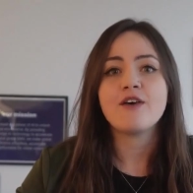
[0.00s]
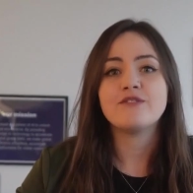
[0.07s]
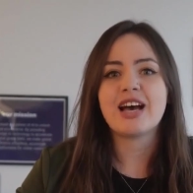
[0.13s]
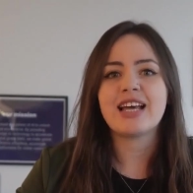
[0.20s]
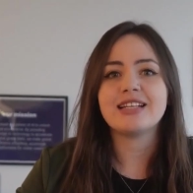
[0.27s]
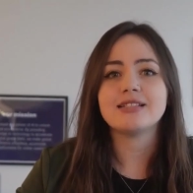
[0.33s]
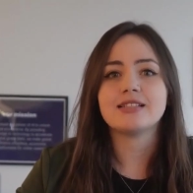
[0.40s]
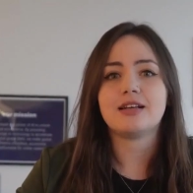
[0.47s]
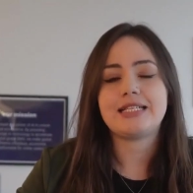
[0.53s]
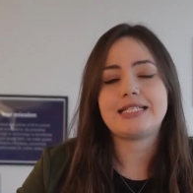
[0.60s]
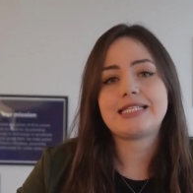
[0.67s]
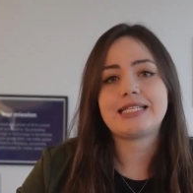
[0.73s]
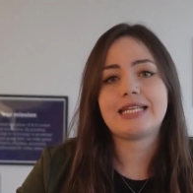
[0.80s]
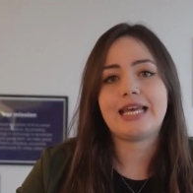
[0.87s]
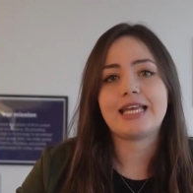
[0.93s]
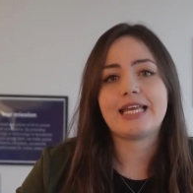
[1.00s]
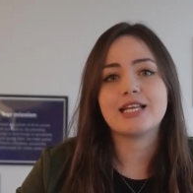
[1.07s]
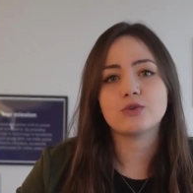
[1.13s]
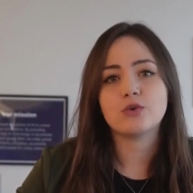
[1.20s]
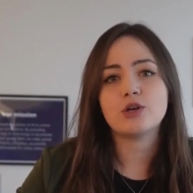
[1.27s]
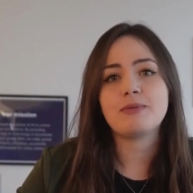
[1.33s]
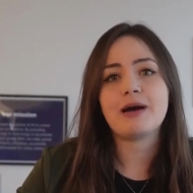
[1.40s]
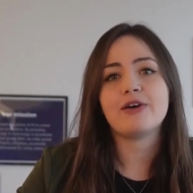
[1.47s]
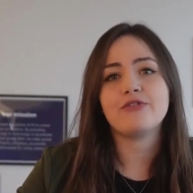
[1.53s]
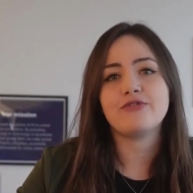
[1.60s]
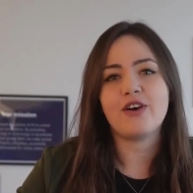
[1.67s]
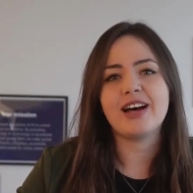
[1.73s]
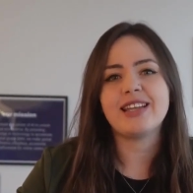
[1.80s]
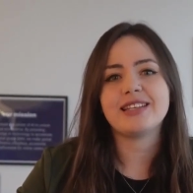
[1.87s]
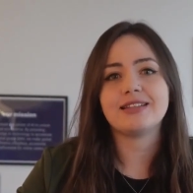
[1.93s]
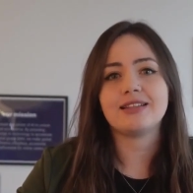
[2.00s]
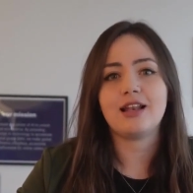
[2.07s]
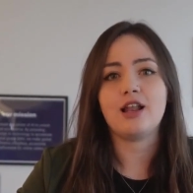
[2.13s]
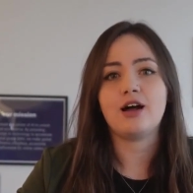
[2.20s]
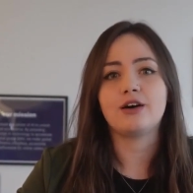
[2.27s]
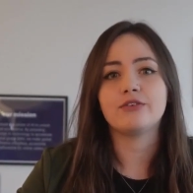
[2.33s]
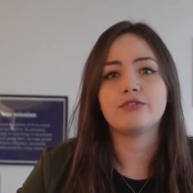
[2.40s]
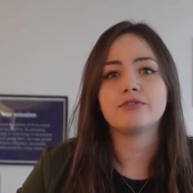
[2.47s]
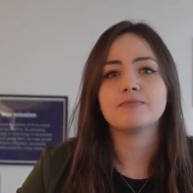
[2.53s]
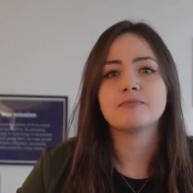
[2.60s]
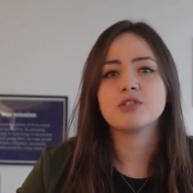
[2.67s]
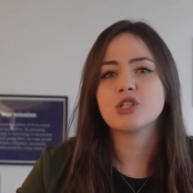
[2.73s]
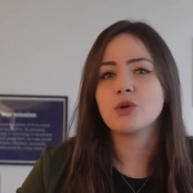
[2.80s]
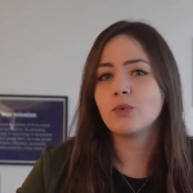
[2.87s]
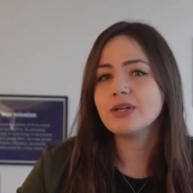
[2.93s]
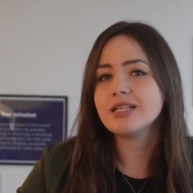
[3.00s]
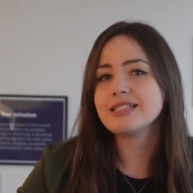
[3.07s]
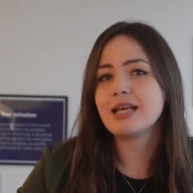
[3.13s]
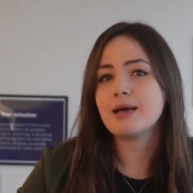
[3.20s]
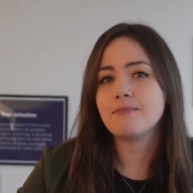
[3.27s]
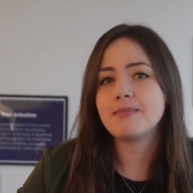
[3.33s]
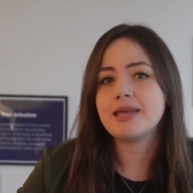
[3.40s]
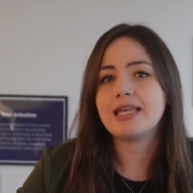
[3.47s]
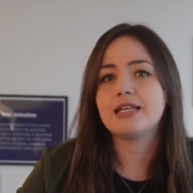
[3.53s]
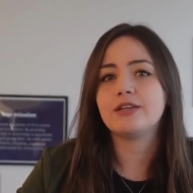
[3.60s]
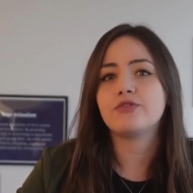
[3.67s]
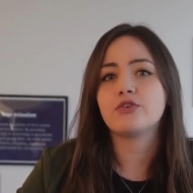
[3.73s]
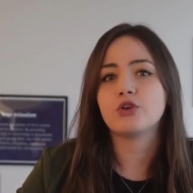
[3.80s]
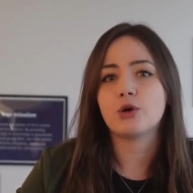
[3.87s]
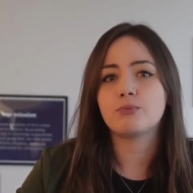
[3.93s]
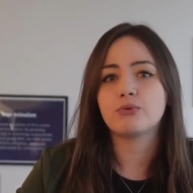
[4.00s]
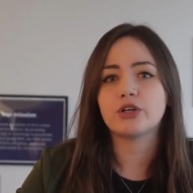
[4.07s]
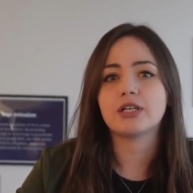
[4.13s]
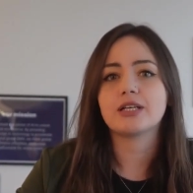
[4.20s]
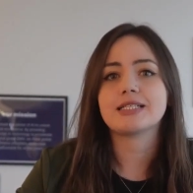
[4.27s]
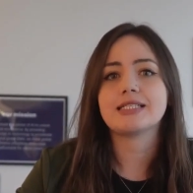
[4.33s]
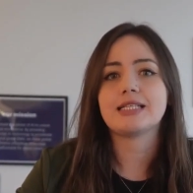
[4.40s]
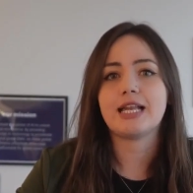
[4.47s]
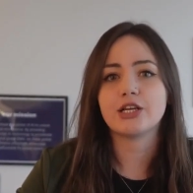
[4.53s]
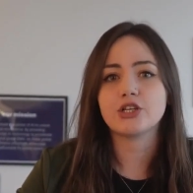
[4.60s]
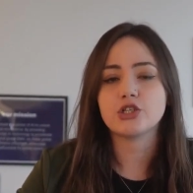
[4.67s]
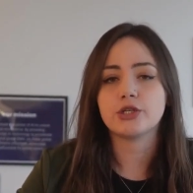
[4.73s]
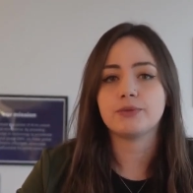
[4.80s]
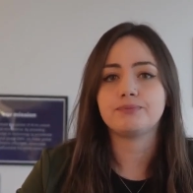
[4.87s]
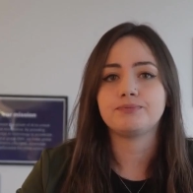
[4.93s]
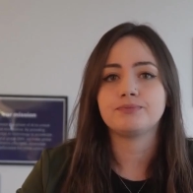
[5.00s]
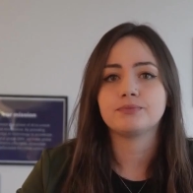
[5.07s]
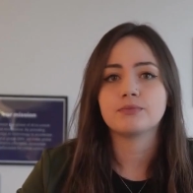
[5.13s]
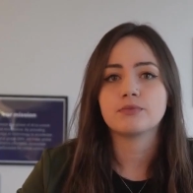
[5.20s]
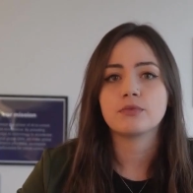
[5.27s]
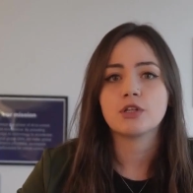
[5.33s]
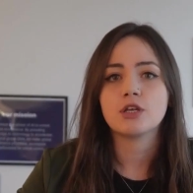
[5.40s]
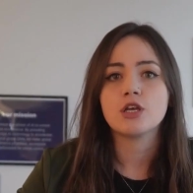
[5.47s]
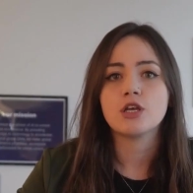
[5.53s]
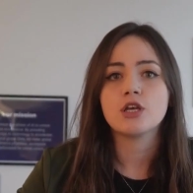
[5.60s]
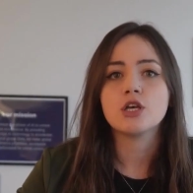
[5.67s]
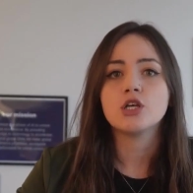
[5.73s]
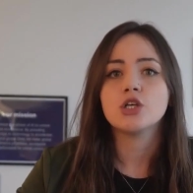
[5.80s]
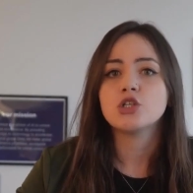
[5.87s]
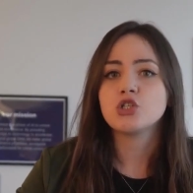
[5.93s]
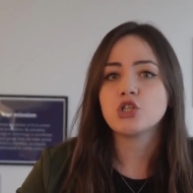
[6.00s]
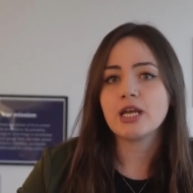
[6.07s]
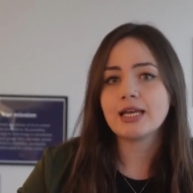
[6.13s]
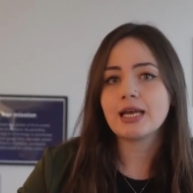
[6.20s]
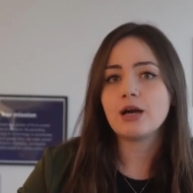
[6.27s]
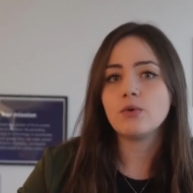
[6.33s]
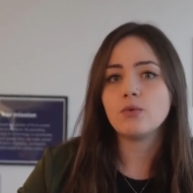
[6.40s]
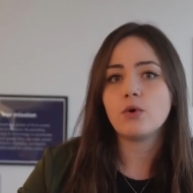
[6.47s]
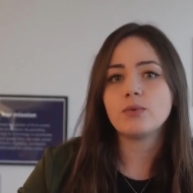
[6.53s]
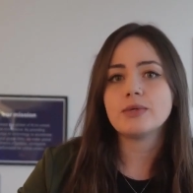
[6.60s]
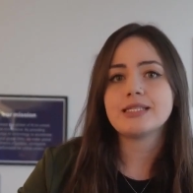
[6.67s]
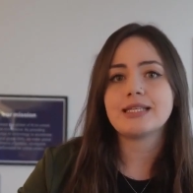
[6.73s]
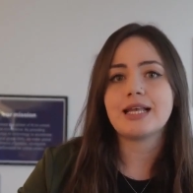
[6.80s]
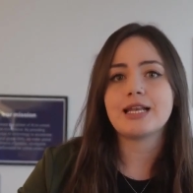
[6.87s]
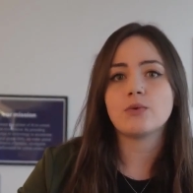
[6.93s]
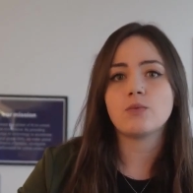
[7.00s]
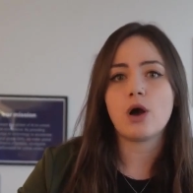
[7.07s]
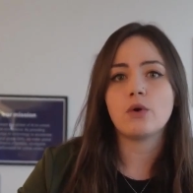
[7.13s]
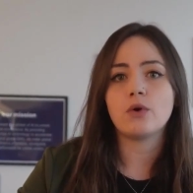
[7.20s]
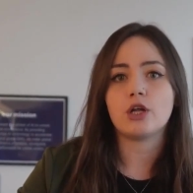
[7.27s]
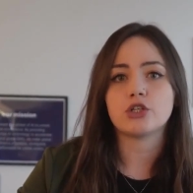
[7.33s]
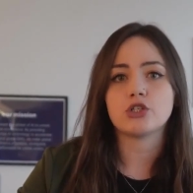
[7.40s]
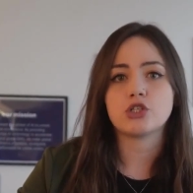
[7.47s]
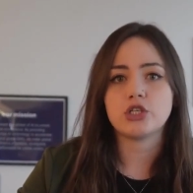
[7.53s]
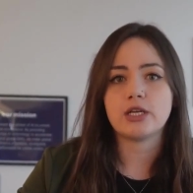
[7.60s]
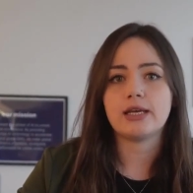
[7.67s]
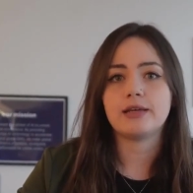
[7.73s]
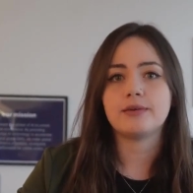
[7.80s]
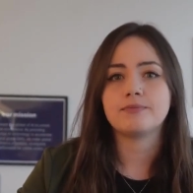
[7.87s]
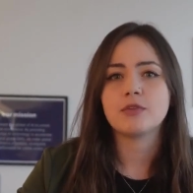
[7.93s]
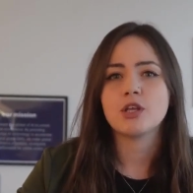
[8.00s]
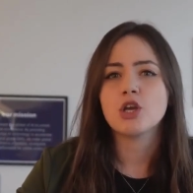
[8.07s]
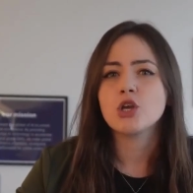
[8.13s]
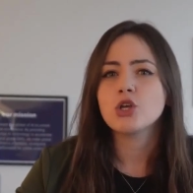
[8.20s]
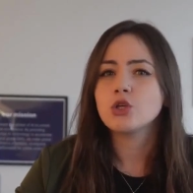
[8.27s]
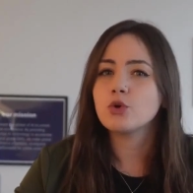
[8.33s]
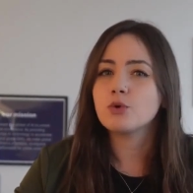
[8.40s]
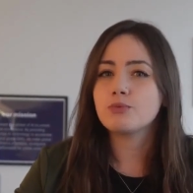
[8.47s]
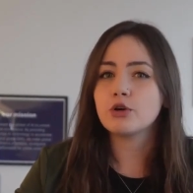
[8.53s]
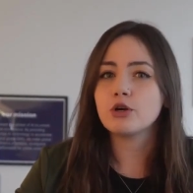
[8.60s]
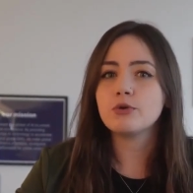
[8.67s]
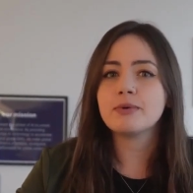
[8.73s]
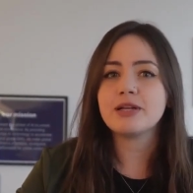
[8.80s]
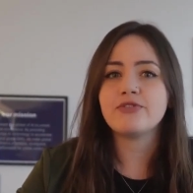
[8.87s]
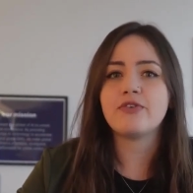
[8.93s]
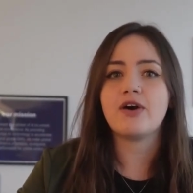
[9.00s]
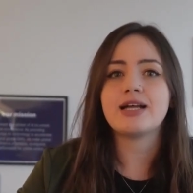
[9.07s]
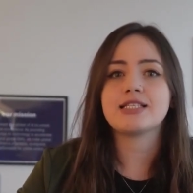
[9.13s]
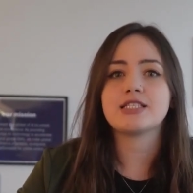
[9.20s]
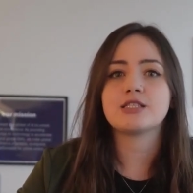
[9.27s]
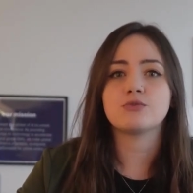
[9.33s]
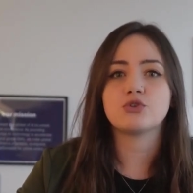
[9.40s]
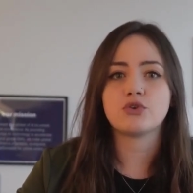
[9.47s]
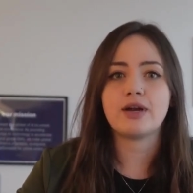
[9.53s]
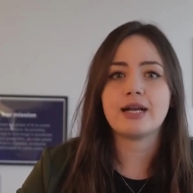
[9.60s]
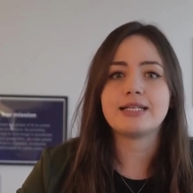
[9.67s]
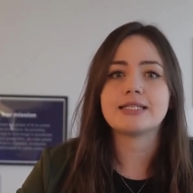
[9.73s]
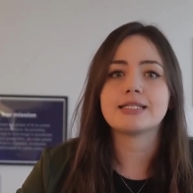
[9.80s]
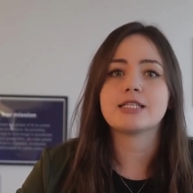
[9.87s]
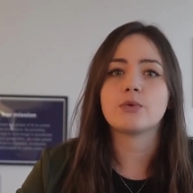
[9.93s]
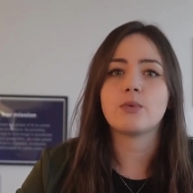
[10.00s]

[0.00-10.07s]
Valentine's Day is all about finding the love. So what does that mean for your product selection? Check out what was selling well last year. You'll probably find some trends